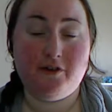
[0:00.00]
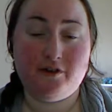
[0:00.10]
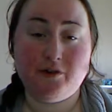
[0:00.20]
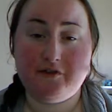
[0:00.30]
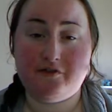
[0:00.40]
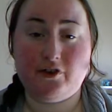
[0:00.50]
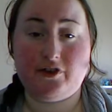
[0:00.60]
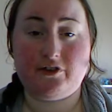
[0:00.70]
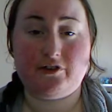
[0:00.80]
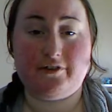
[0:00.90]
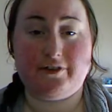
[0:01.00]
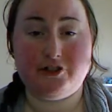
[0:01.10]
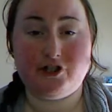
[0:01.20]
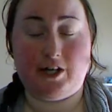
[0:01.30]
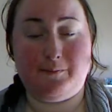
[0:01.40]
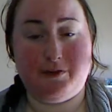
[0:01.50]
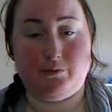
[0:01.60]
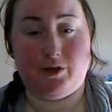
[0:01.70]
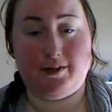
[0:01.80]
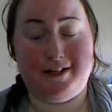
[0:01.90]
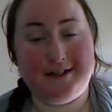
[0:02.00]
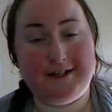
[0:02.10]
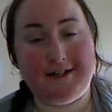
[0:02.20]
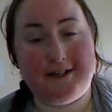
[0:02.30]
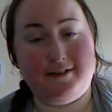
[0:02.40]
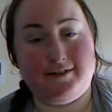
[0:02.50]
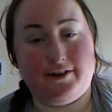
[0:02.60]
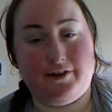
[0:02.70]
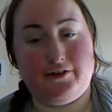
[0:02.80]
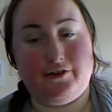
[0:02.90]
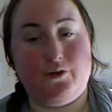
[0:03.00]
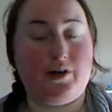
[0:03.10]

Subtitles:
You just want to focus on chapter 1 and getting that done,